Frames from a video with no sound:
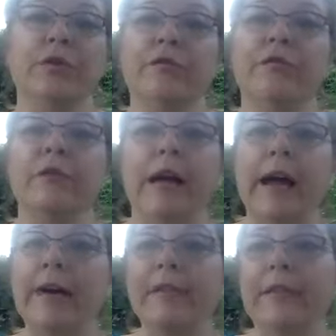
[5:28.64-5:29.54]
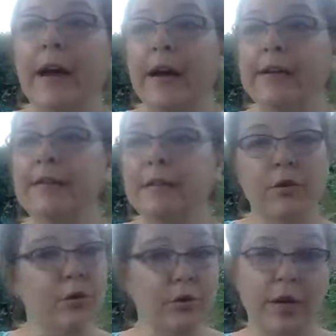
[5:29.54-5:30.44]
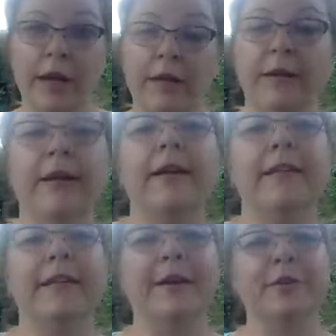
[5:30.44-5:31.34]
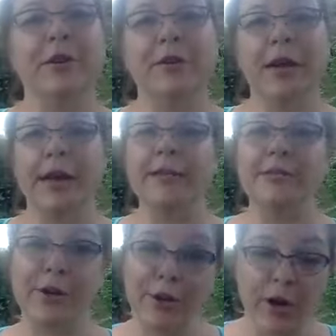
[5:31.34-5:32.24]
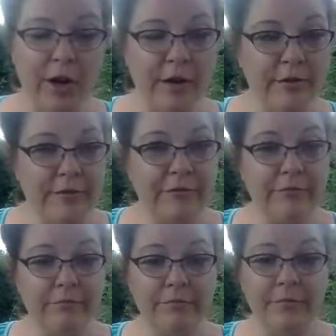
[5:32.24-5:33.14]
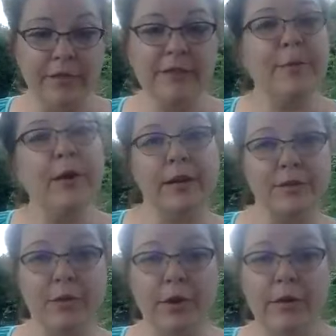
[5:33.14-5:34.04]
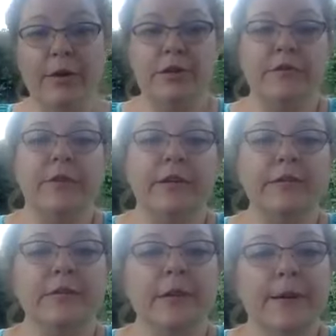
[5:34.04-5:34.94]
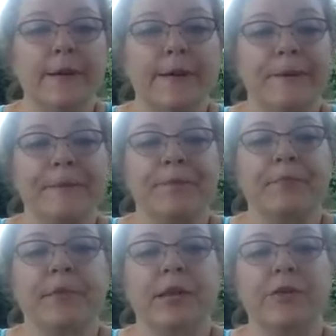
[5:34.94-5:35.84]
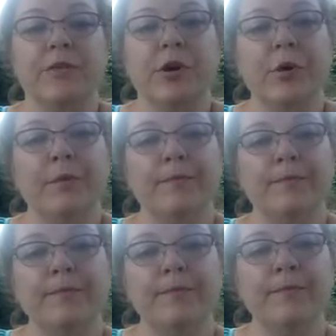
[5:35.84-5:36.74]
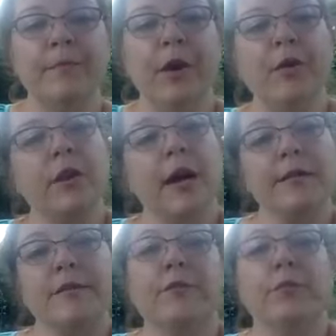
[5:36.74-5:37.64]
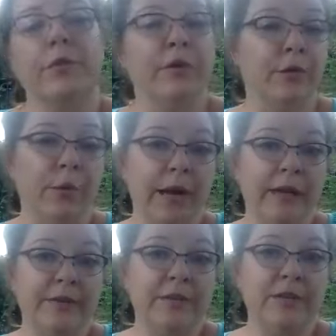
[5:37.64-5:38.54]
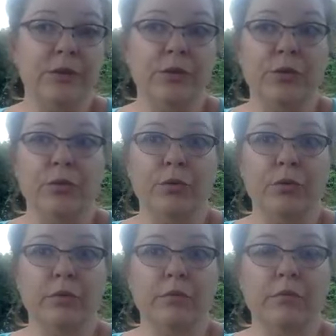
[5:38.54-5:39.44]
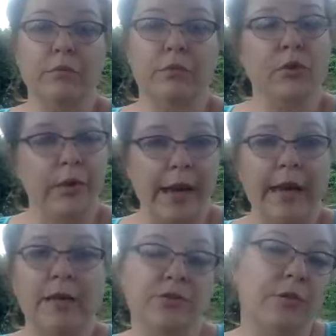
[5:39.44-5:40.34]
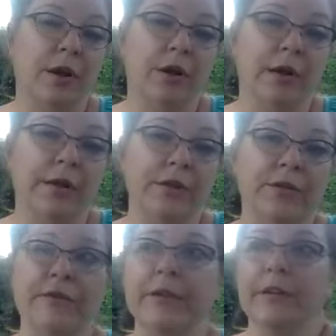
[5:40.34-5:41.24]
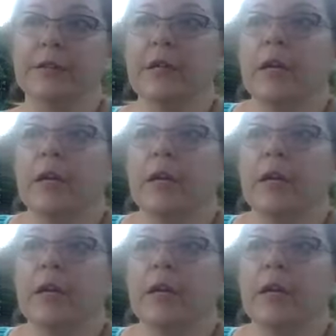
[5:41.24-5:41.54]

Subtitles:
of having that, no, you can't, thou shall not enter kind of experience with our energy fields. So there are lots of different ways to create a stronger energy field.